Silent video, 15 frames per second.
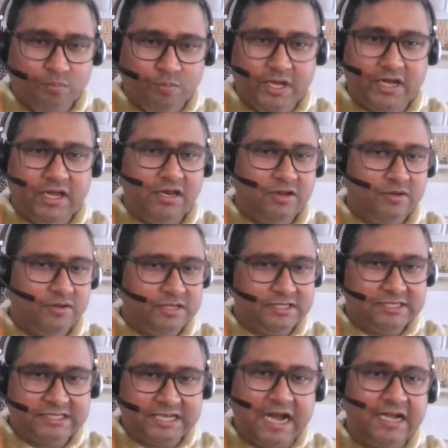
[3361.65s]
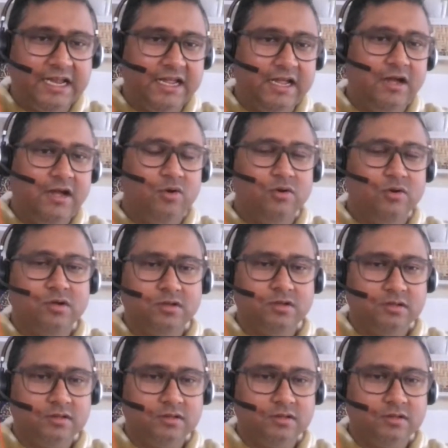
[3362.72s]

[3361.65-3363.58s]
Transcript: beginner, just starting out,